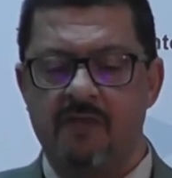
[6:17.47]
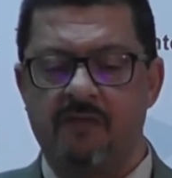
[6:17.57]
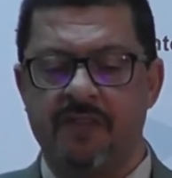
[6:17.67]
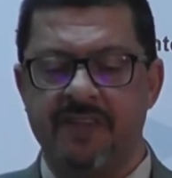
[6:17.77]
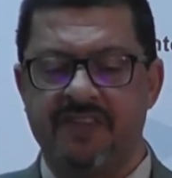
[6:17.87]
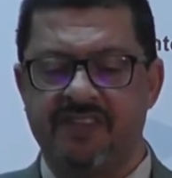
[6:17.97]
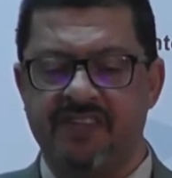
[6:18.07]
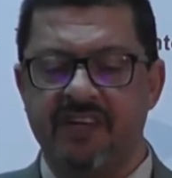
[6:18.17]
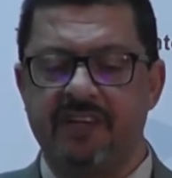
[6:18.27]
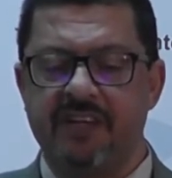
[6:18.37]
But they
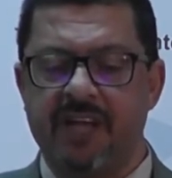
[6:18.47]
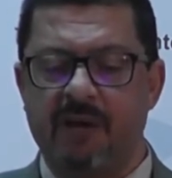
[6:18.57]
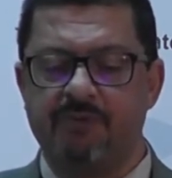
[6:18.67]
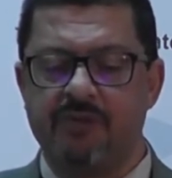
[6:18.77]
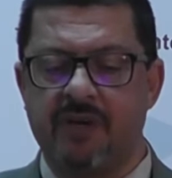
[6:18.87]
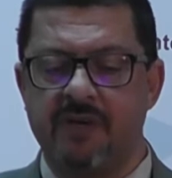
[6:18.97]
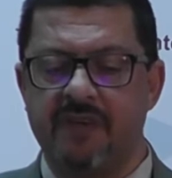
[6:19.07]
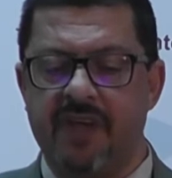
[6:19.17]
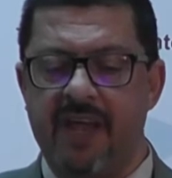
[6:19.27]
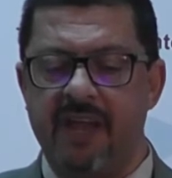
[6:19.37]
succinctly
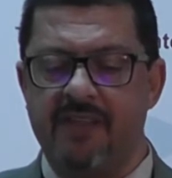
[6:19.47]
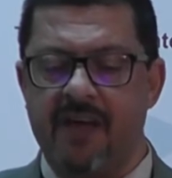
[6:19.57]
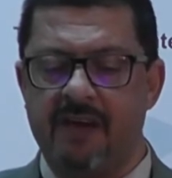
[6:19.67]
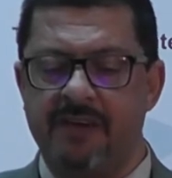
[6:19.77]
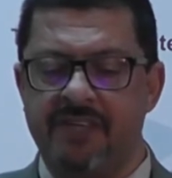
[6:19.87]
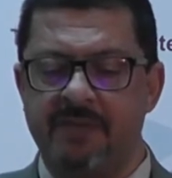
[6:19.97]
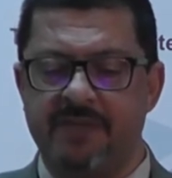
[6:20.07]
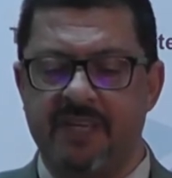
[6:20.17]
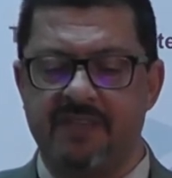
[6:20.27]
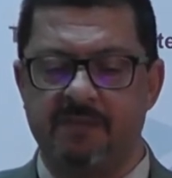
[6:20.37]
captured anti-regime
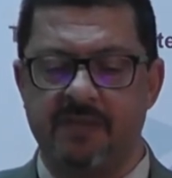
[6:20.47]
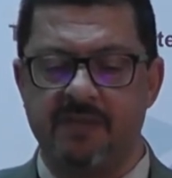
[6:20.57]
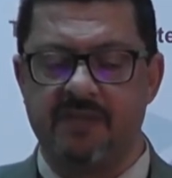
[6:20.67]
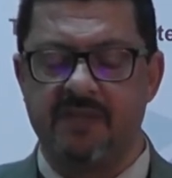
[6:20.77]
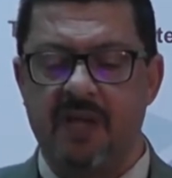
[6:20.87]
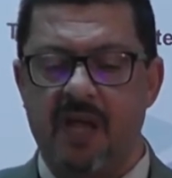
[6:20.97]
sentiments,